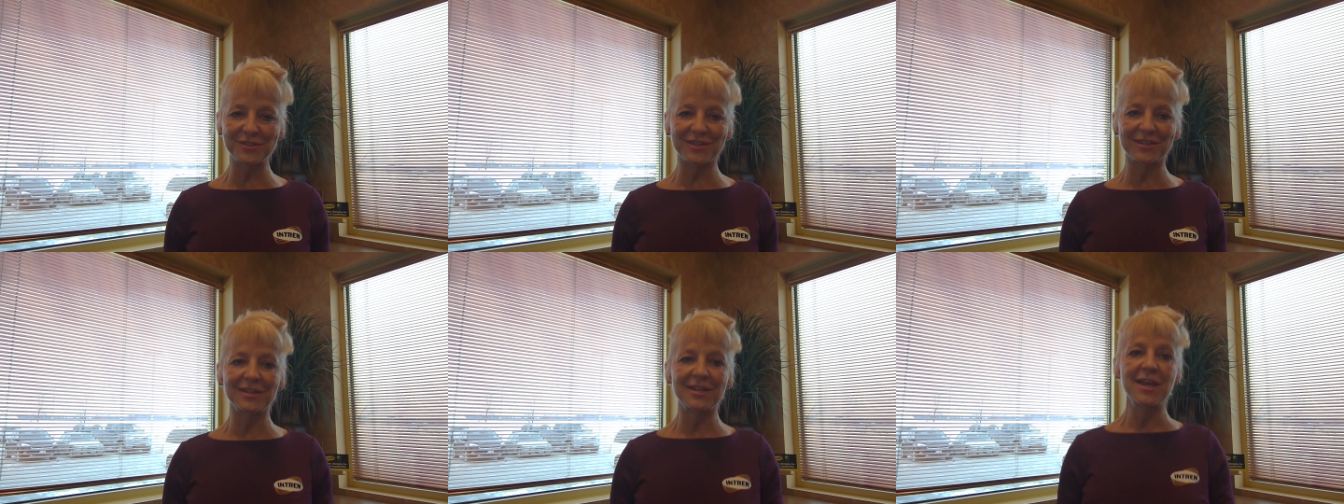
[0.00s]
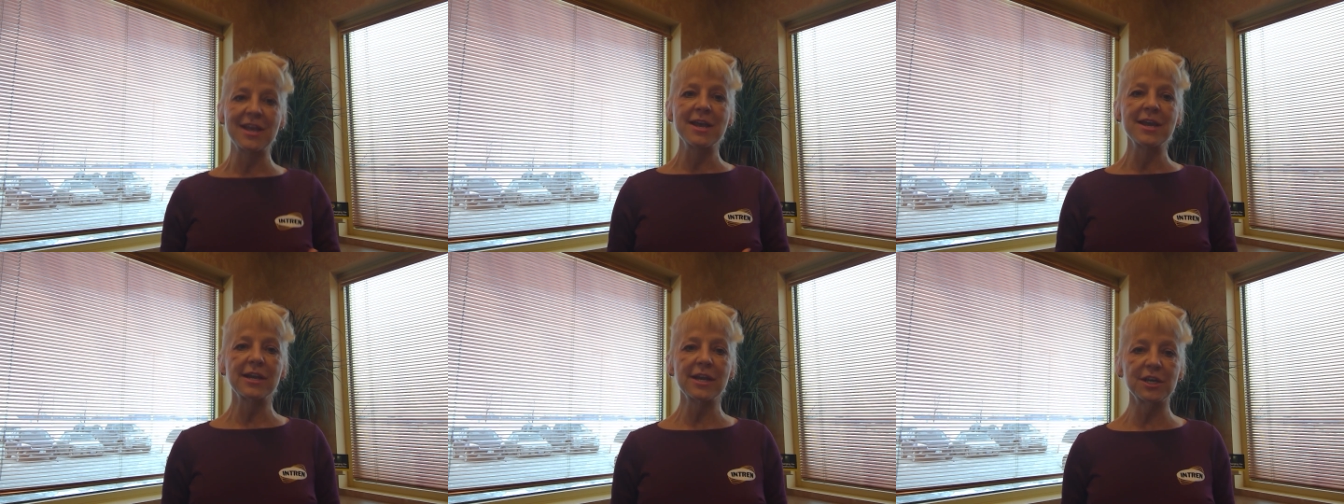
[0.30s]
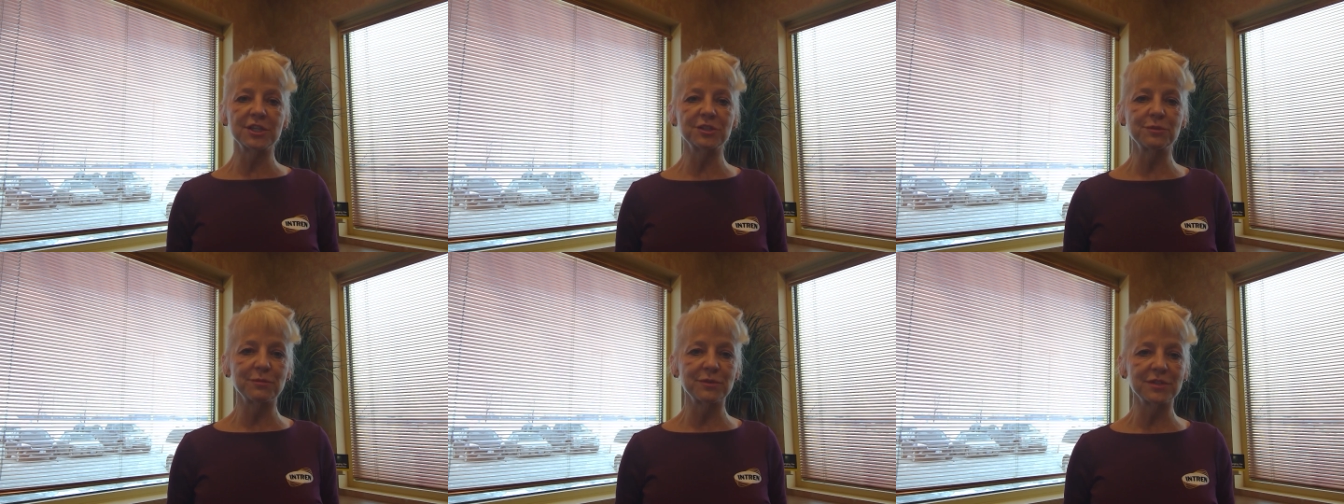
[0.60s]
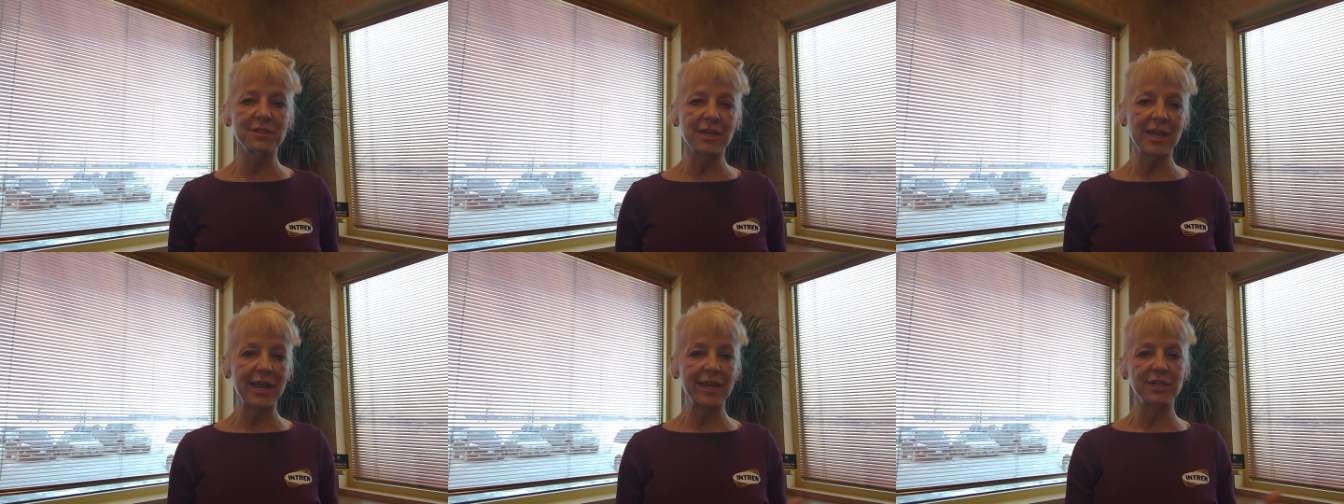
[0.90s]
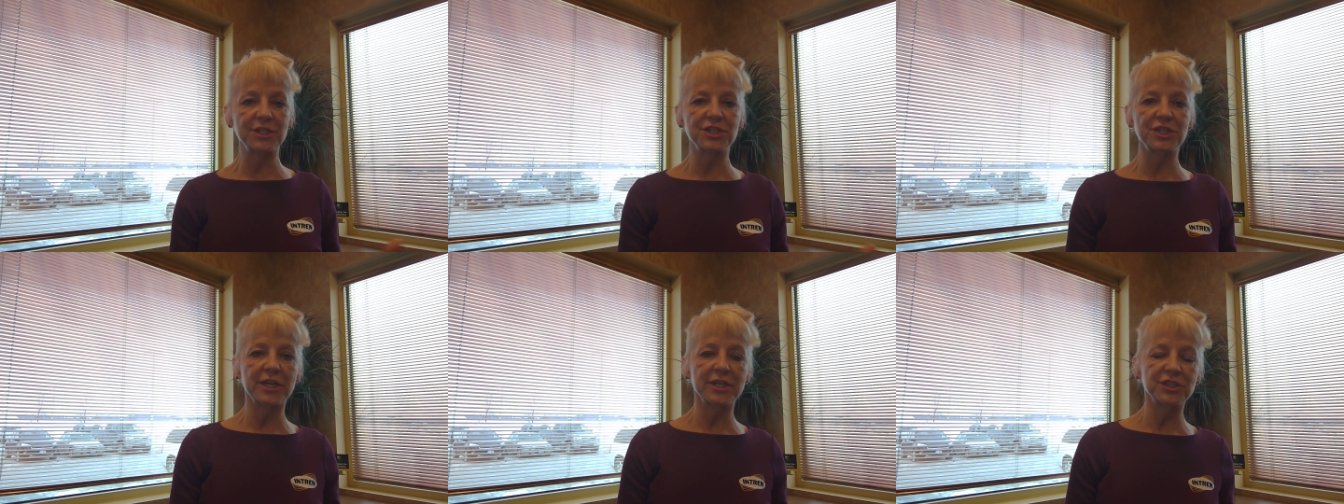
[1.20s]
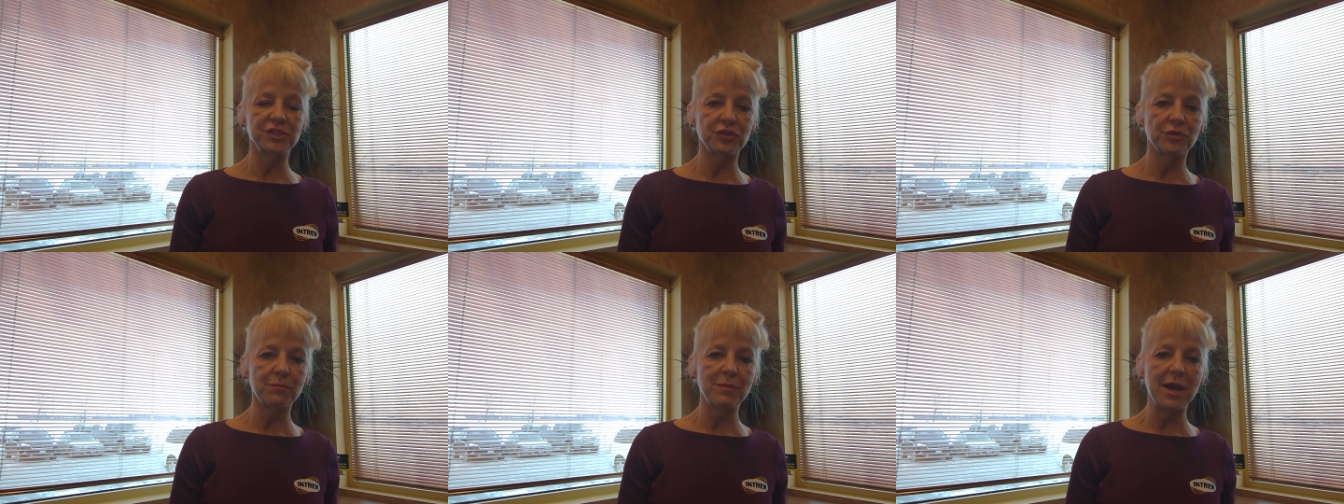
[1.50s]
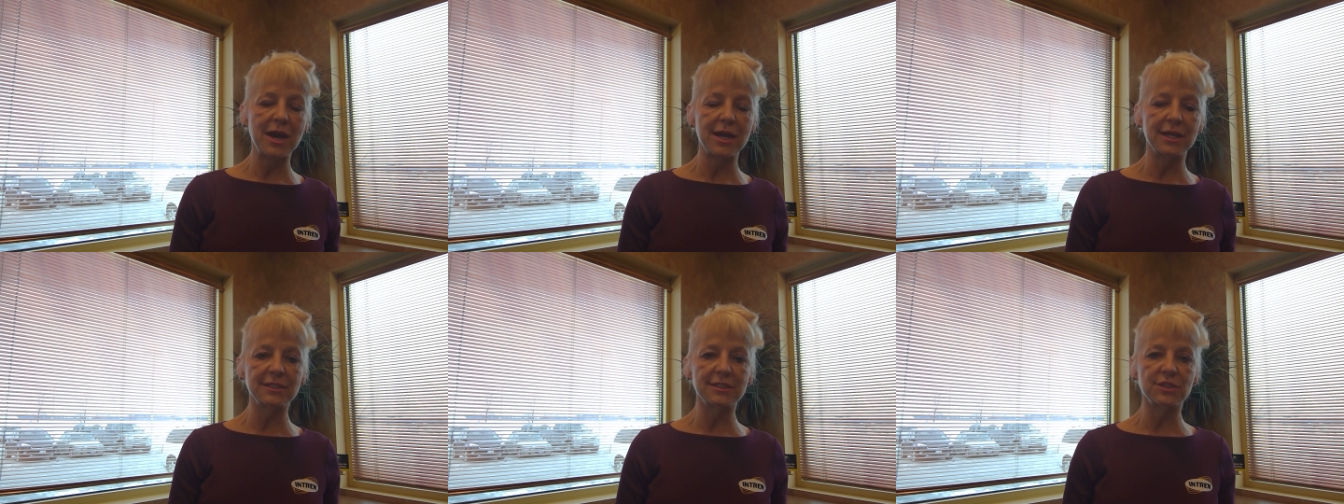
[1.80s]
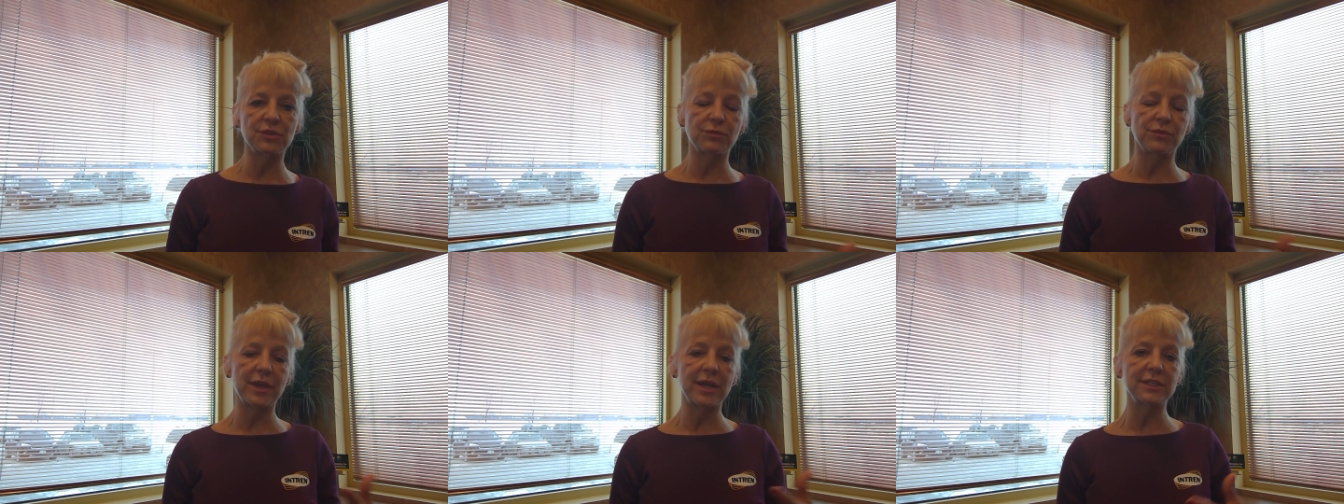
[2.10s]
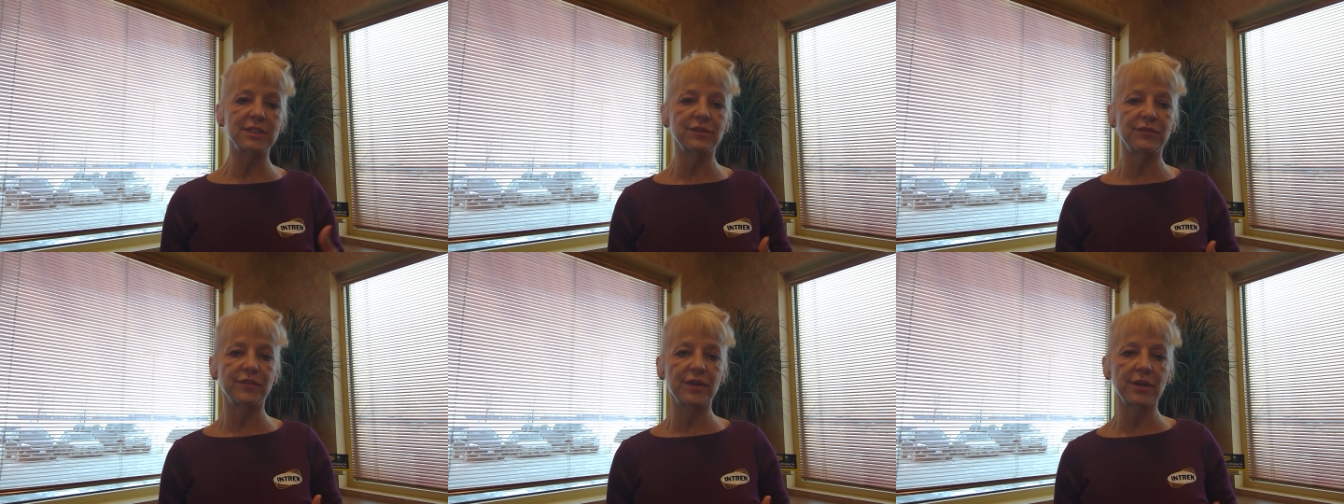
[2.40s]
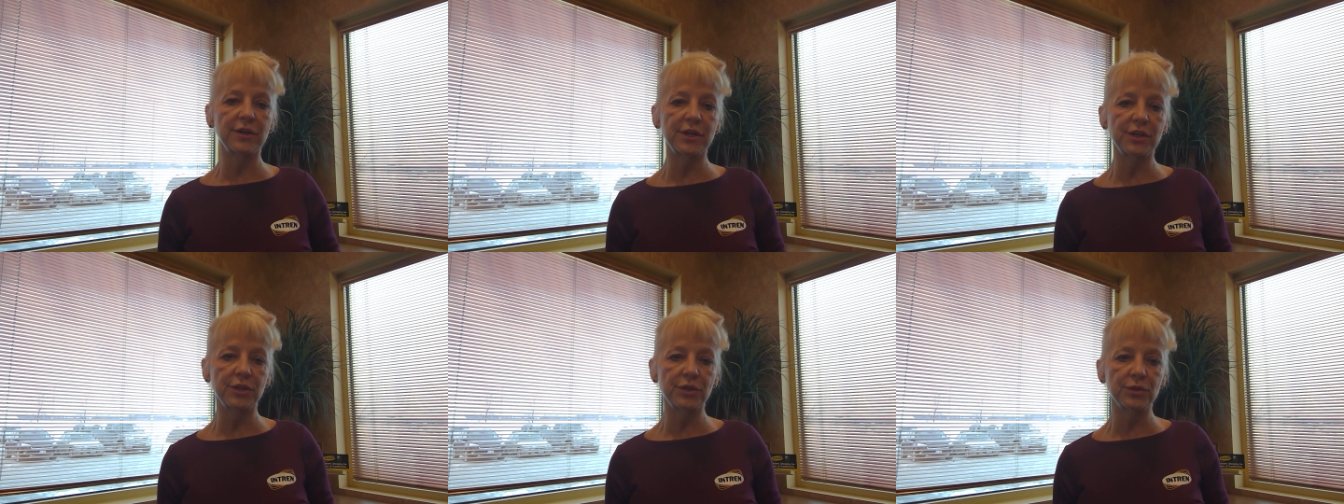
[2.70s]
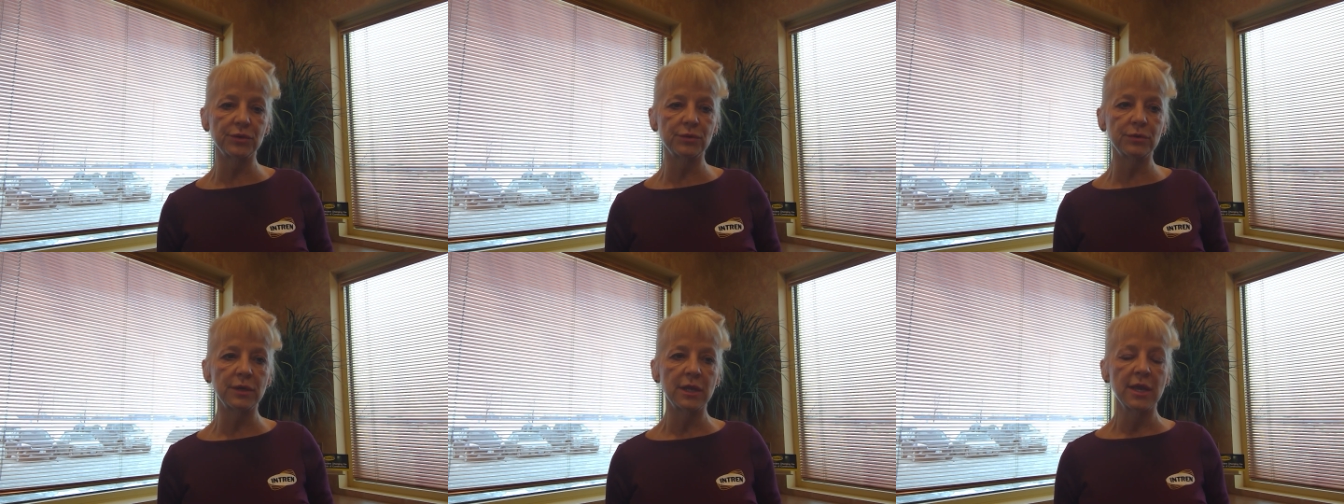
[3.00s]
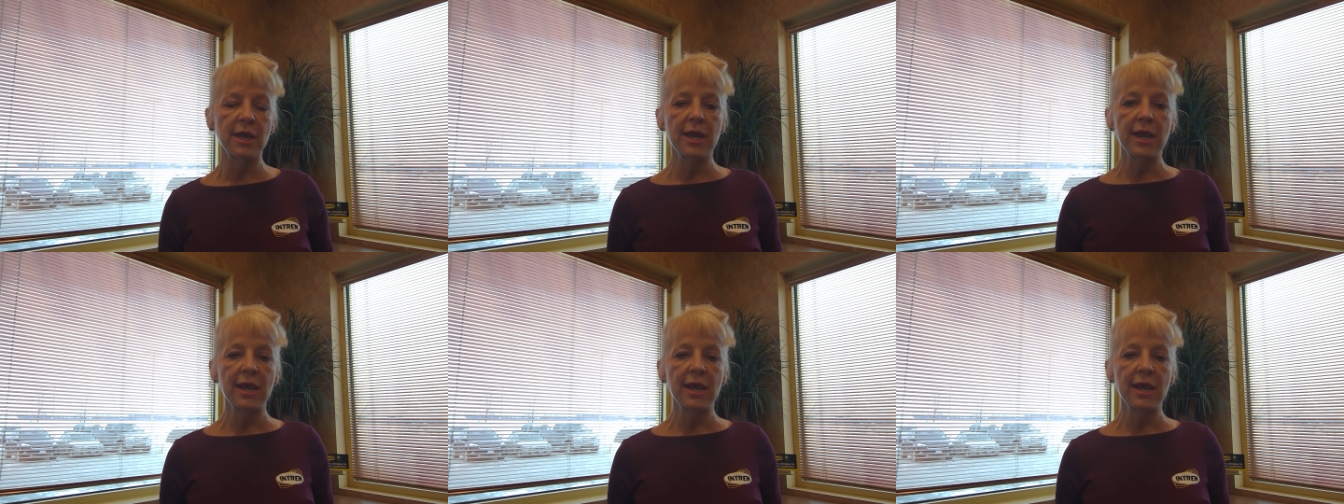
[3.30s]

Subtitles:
and customers can change their minds. So that's very new.